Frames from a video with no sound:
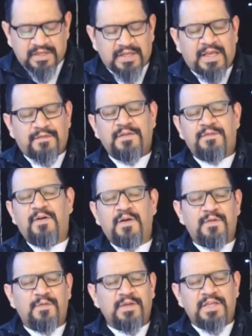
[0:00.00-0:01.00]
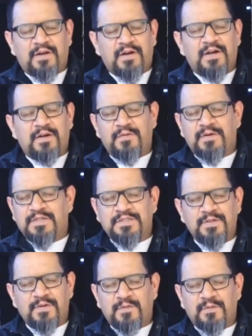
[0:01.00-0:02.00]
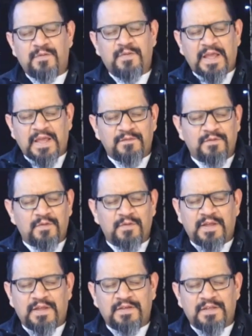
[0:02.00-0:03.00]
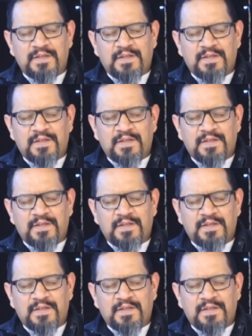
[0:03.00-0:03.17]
Heavenly Father, we are, we're so thankful that